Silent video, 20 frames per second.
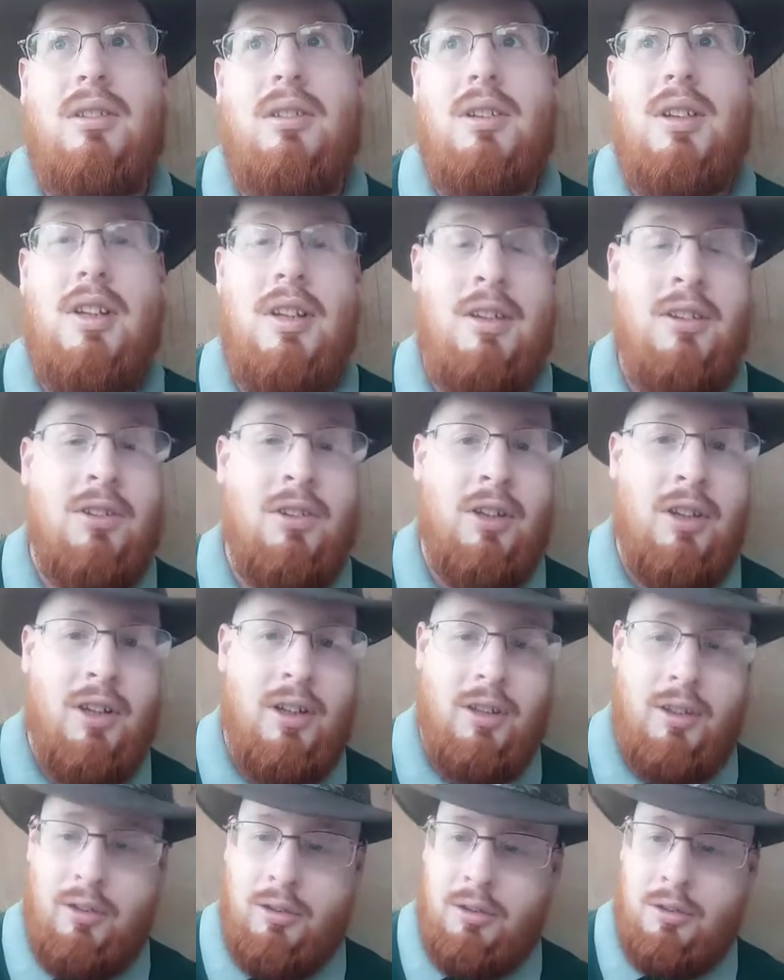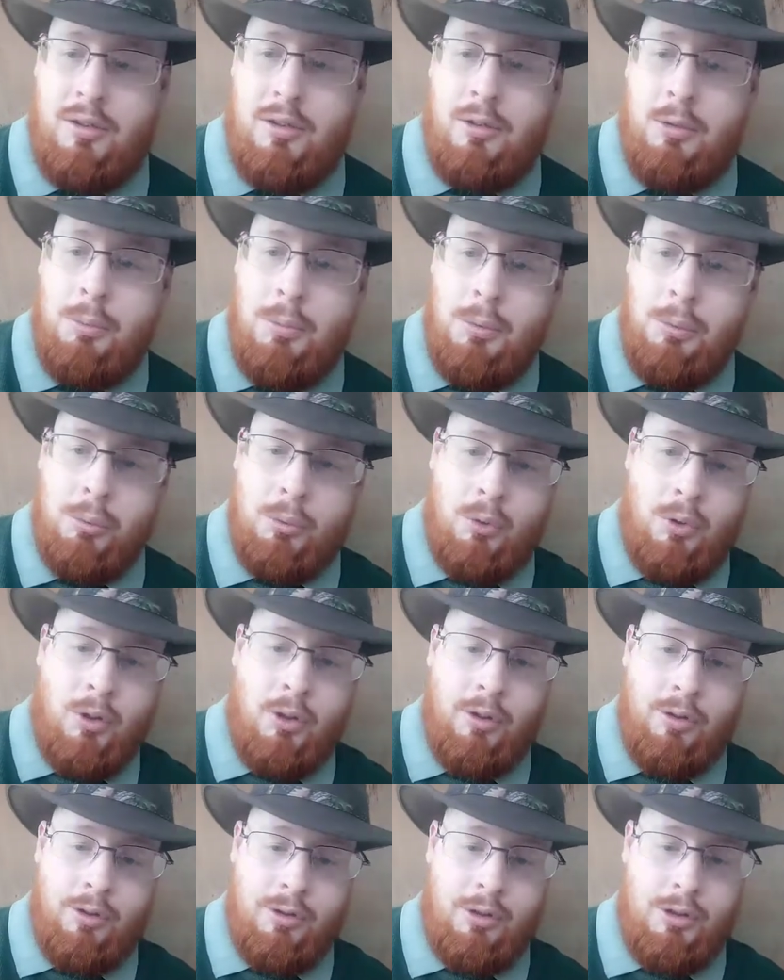inside, it'll be real
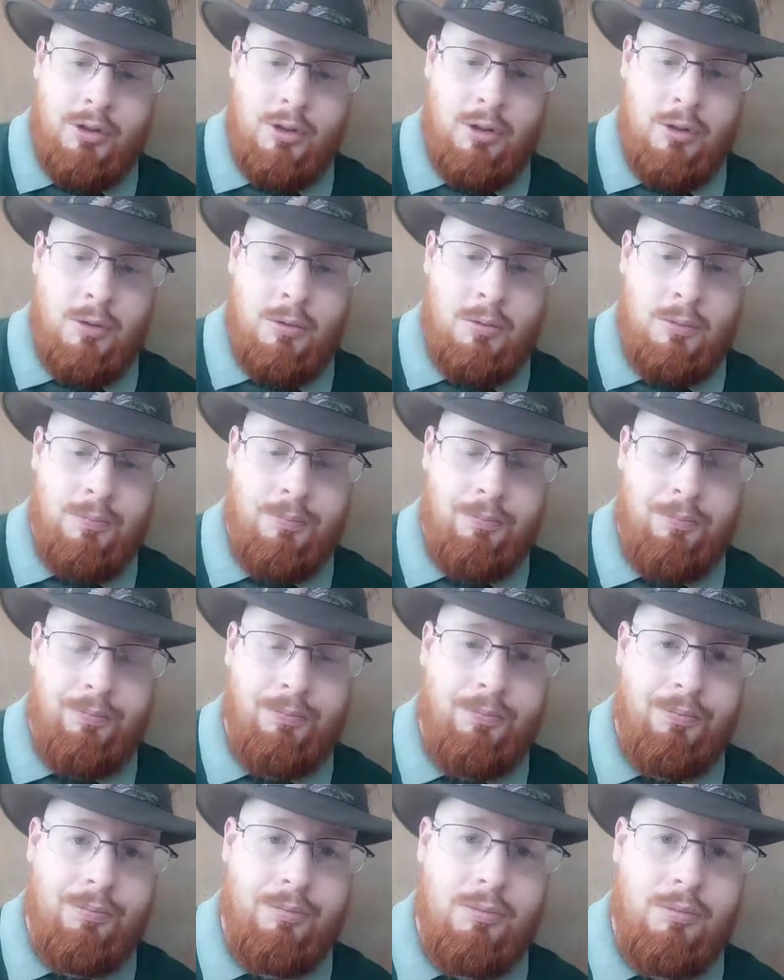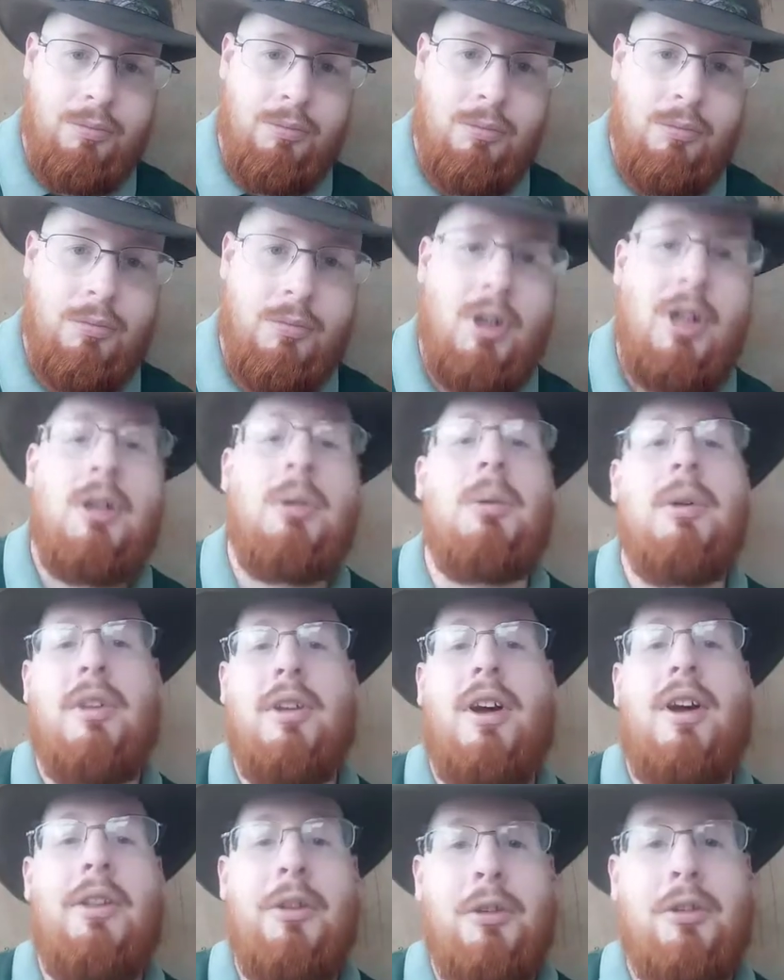hard to show. Anyway,
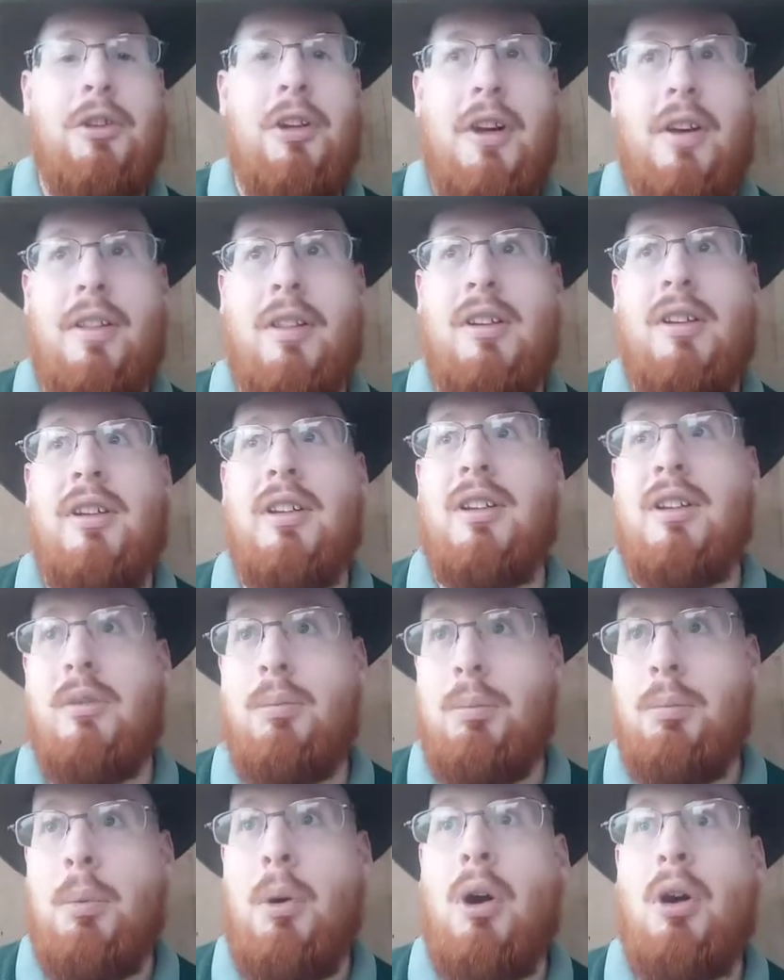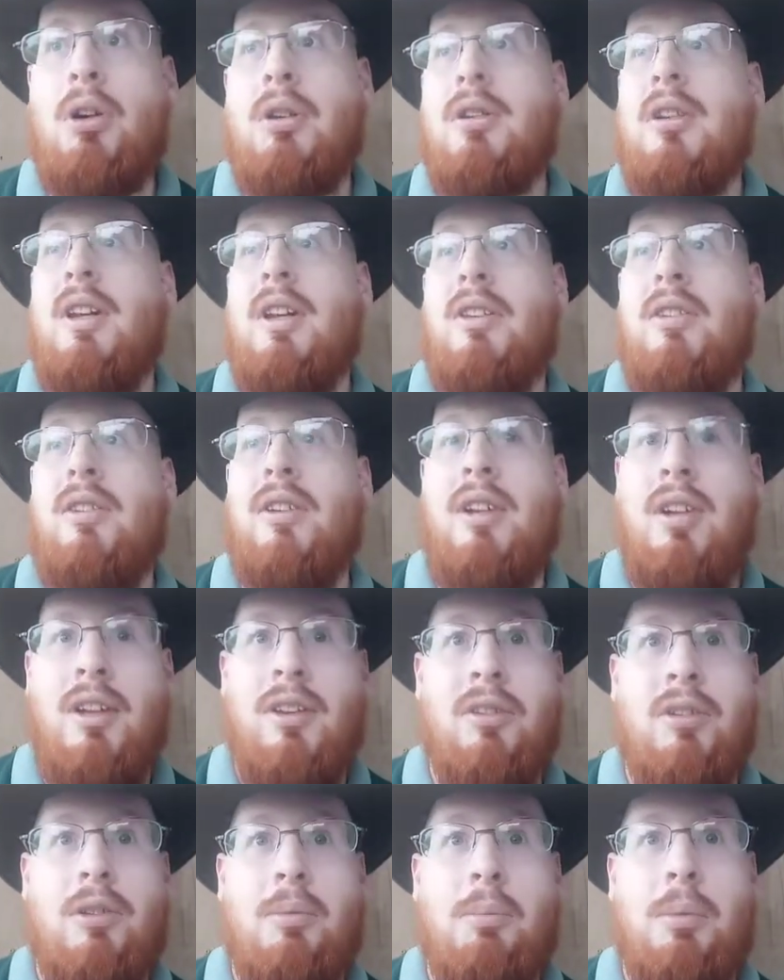the other side of the link, the part that is
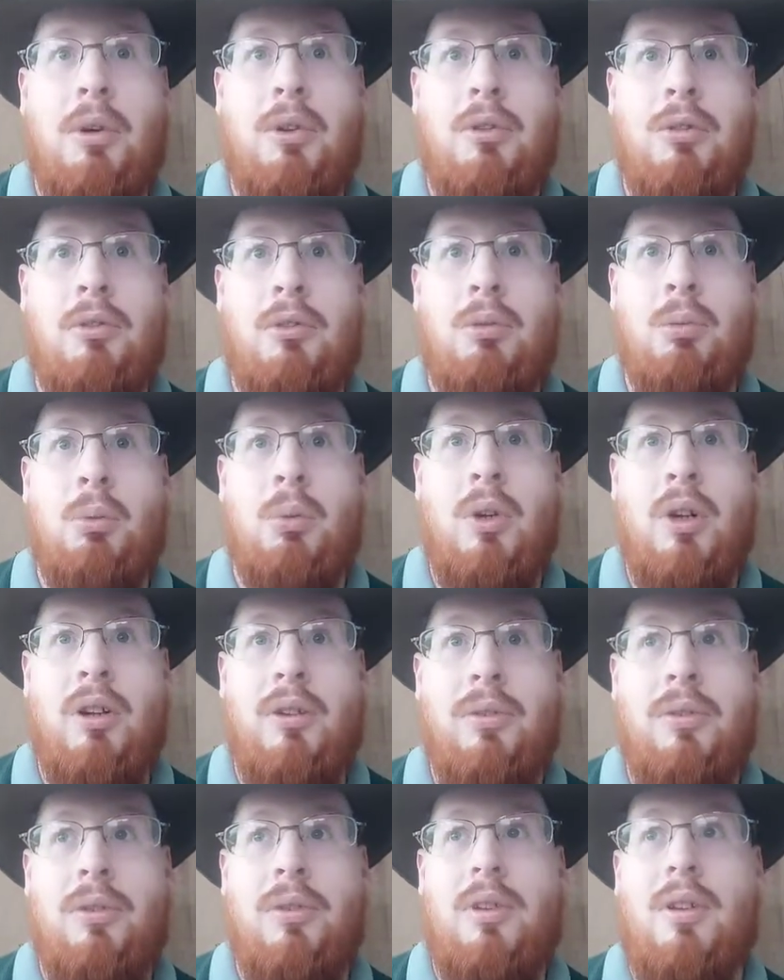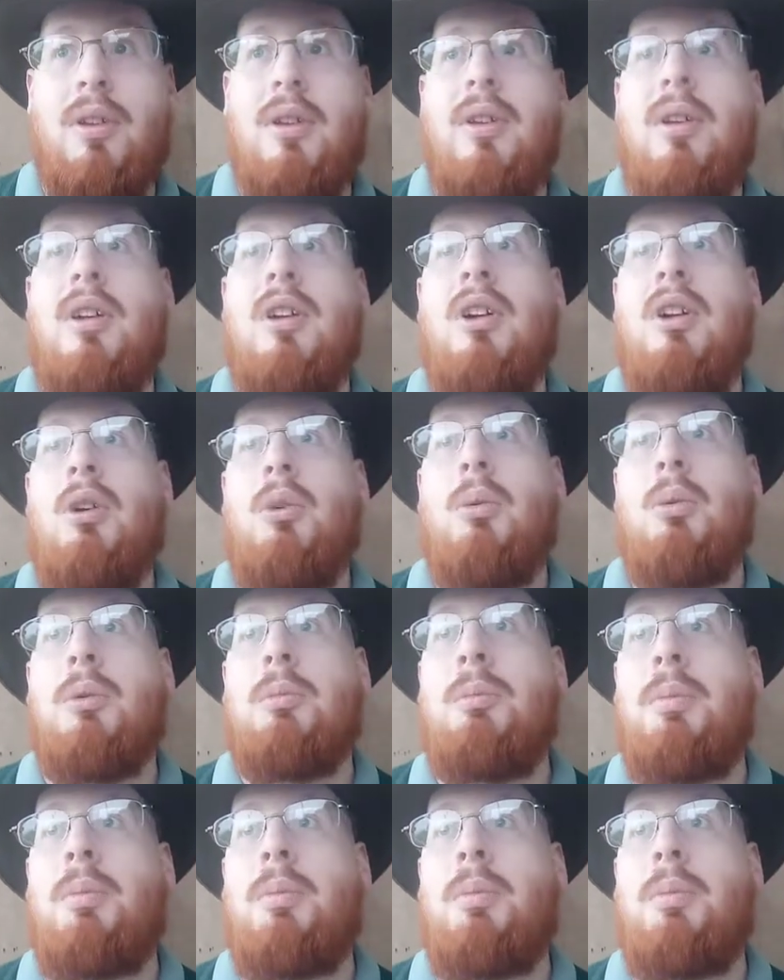against the person's wrist, would